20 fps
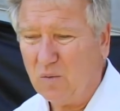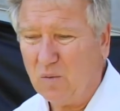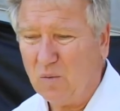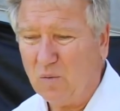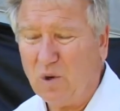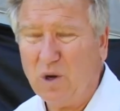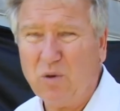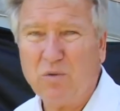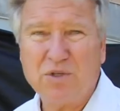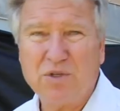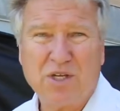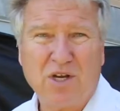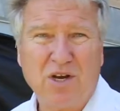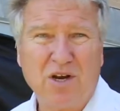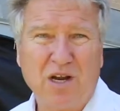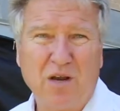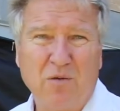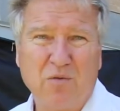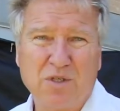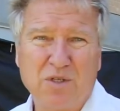What was
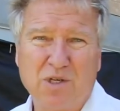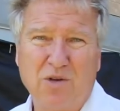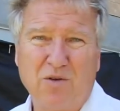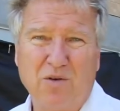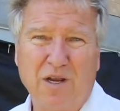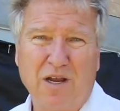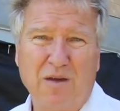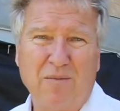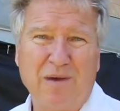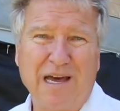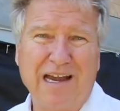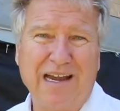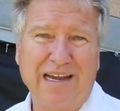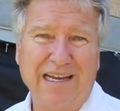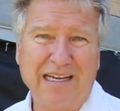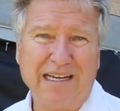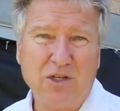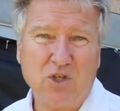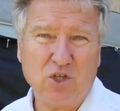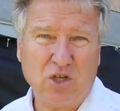on it was only about
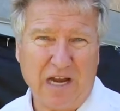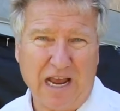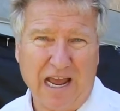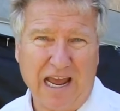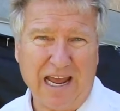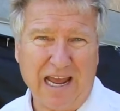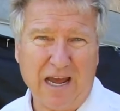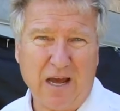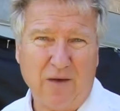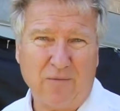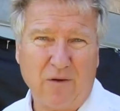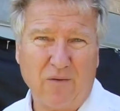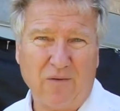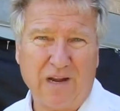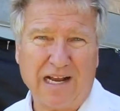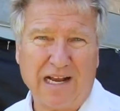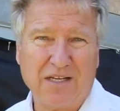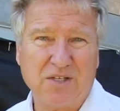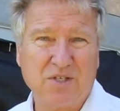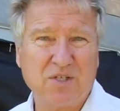1.5 inches of
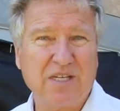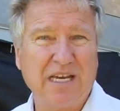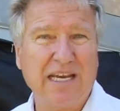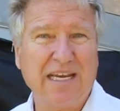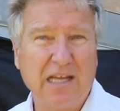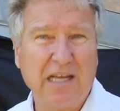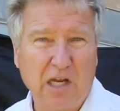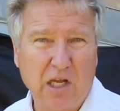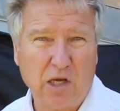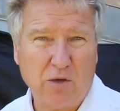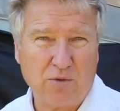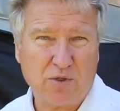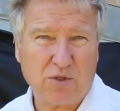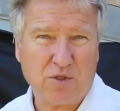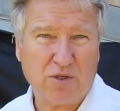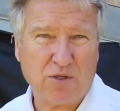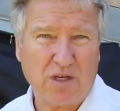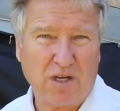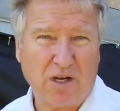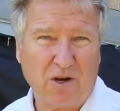like a
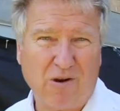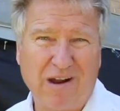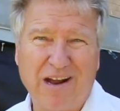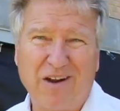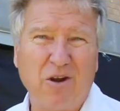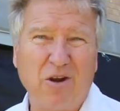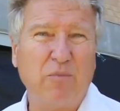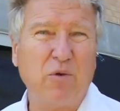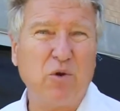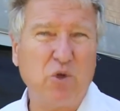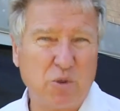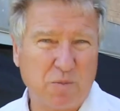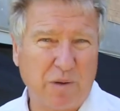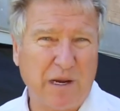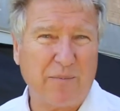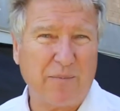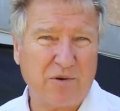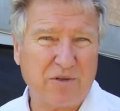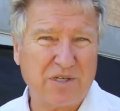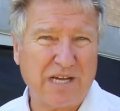cellulose, ground up
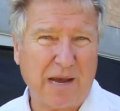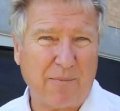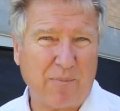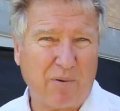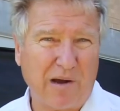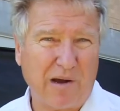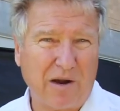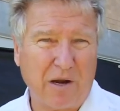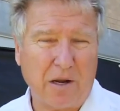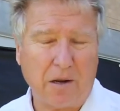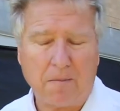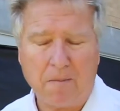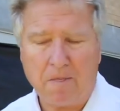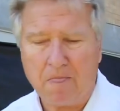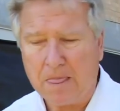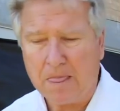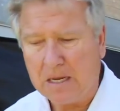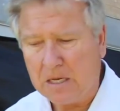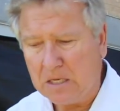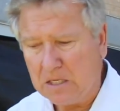newspaper type product.
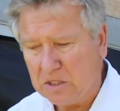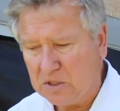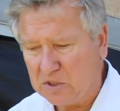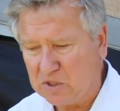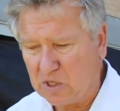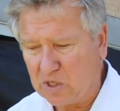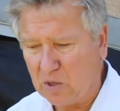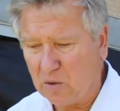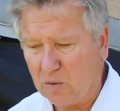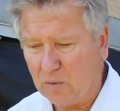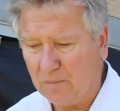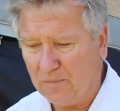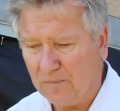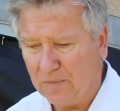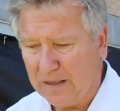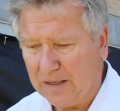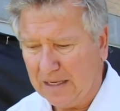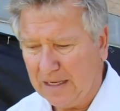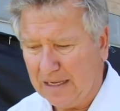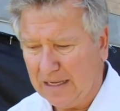So
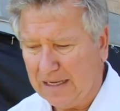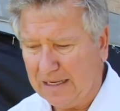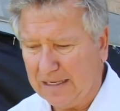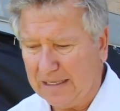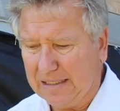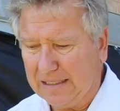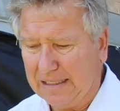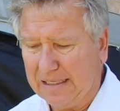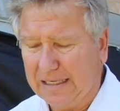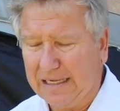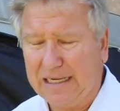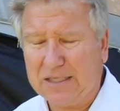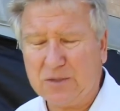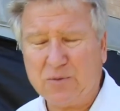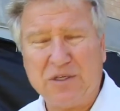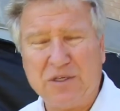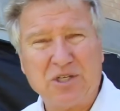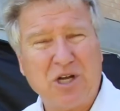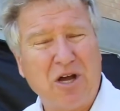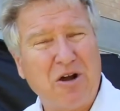as
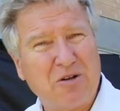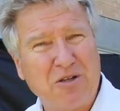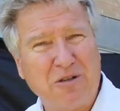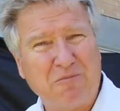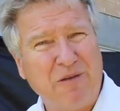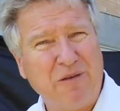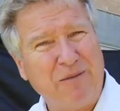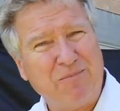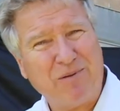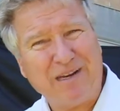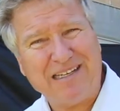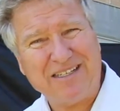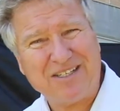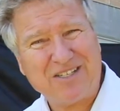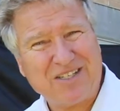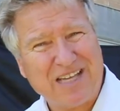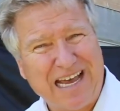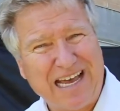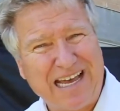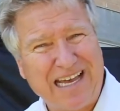we talk to the people
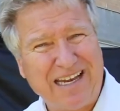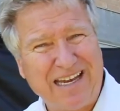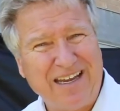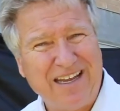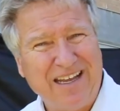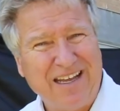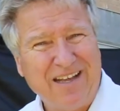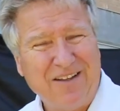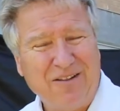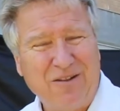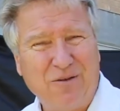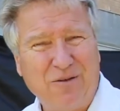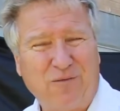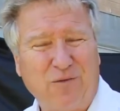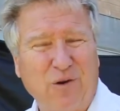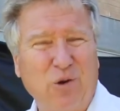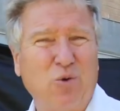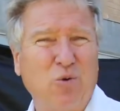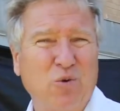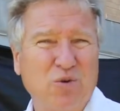inside, the
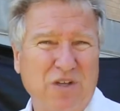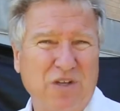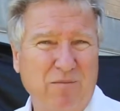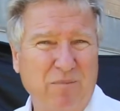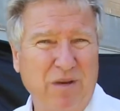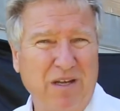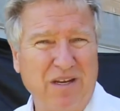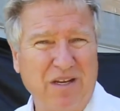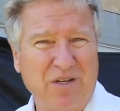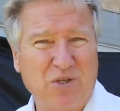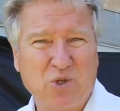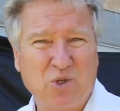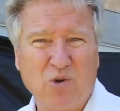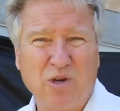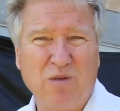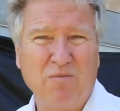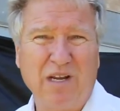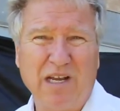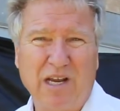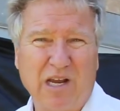floors have been
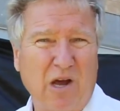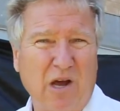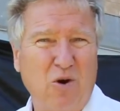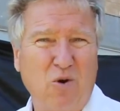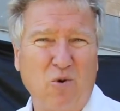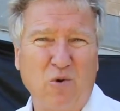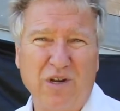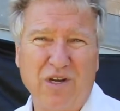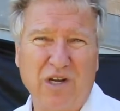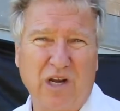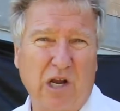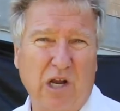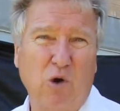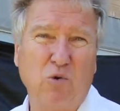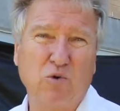extremely cold and the cold